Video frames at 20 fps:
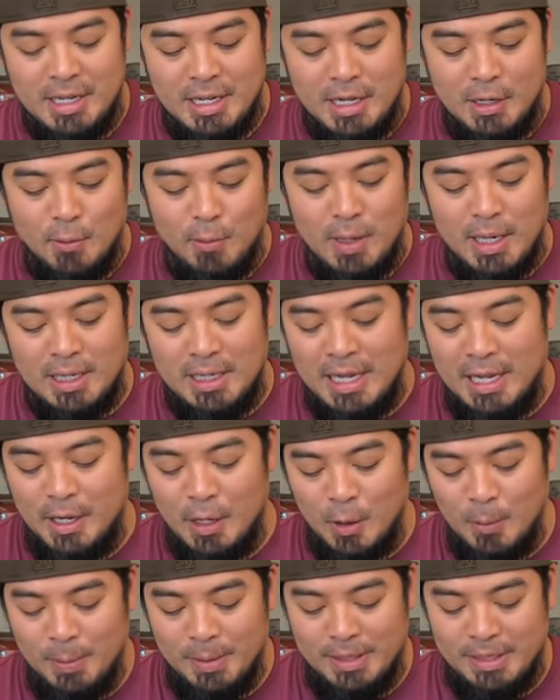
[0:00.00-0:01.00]
And while I
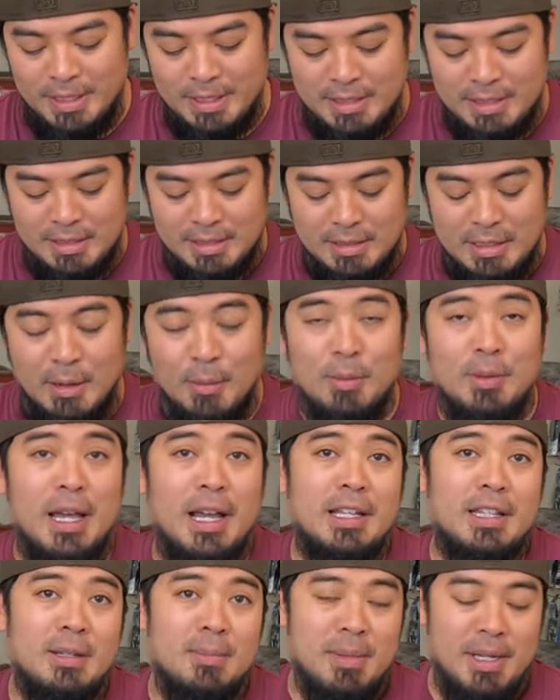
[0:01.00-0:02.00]
open this, I would
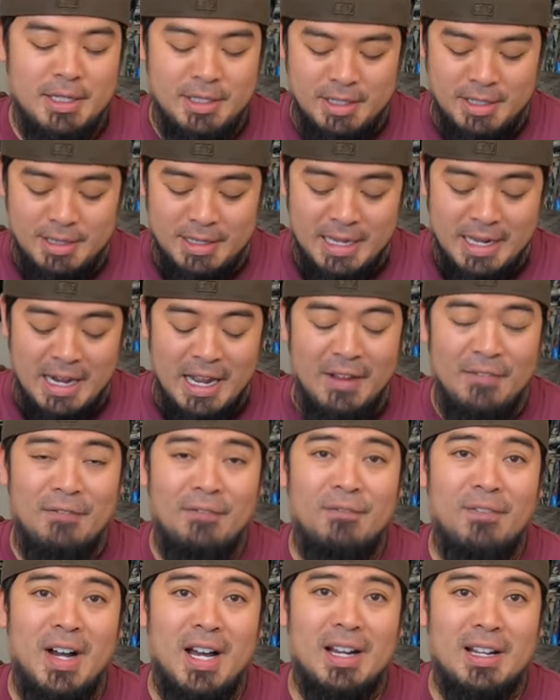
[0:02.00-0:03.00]
like to mention that I
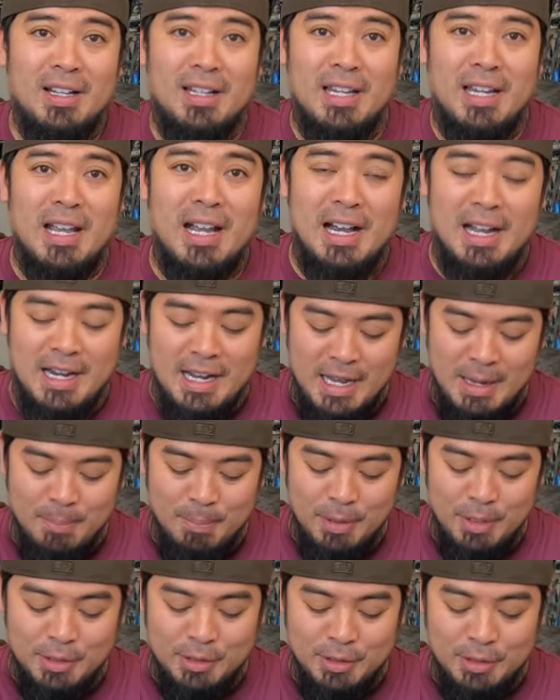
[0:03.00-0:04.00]
finally got a
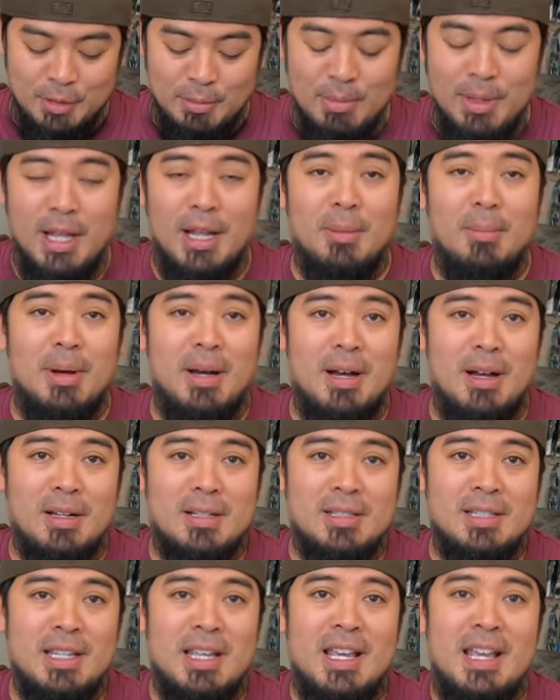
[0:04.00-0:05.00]
personal
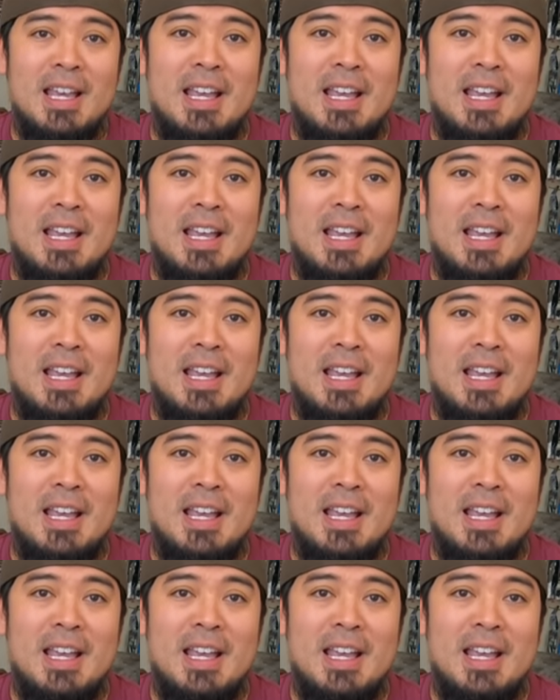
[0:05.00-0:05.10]
mailbox,